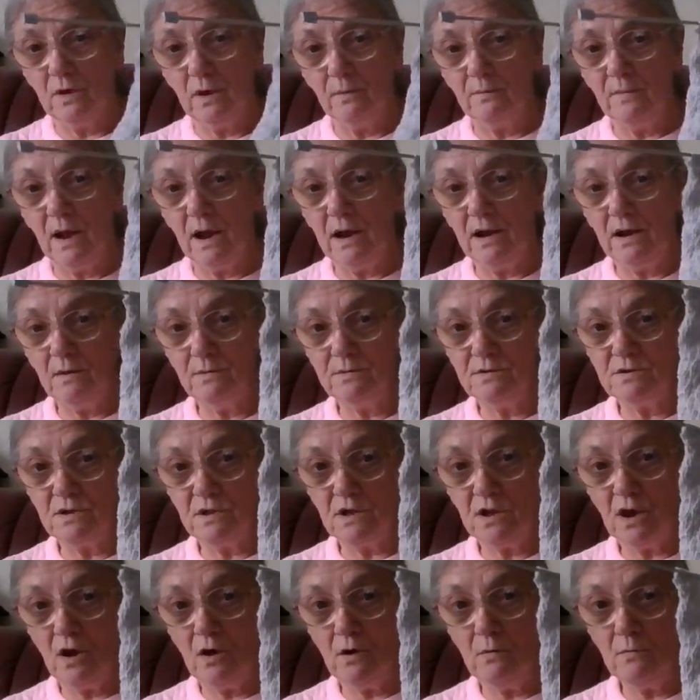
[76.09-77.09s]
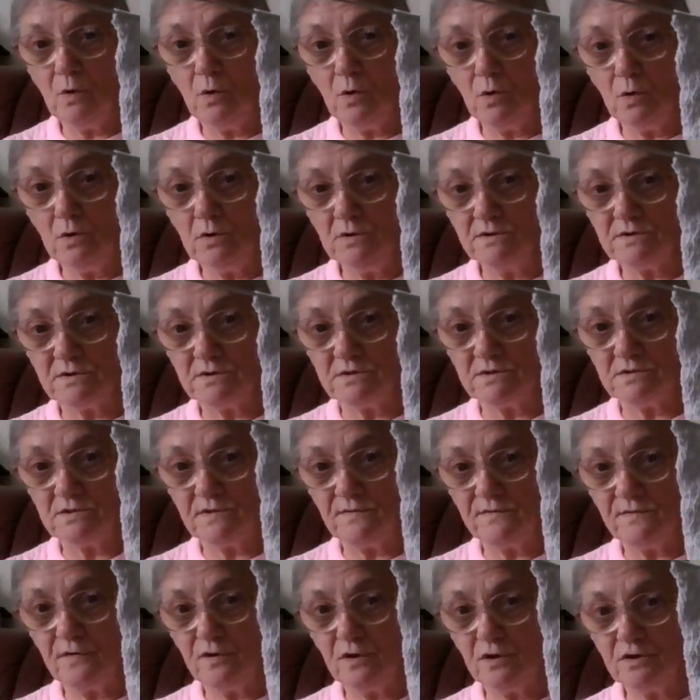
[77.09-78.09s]
I'm nearly up to the armholes, this is the
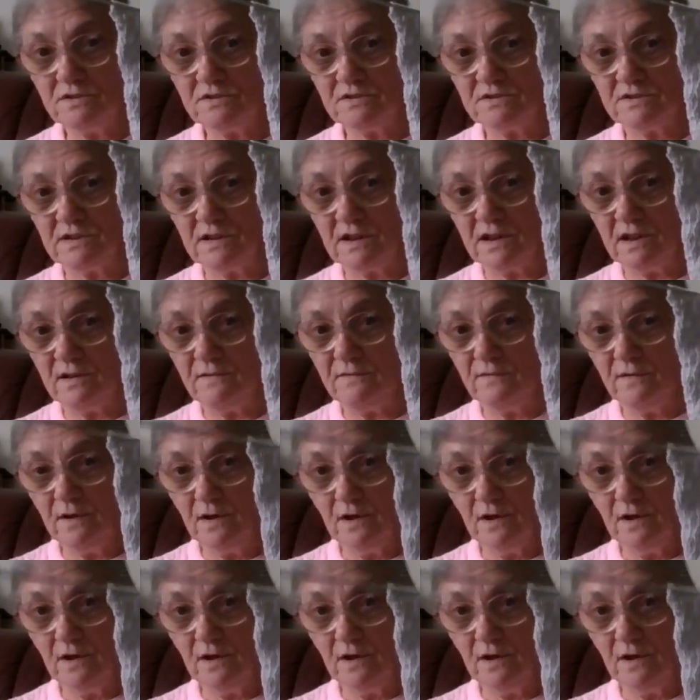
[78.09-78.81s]
first sleeve.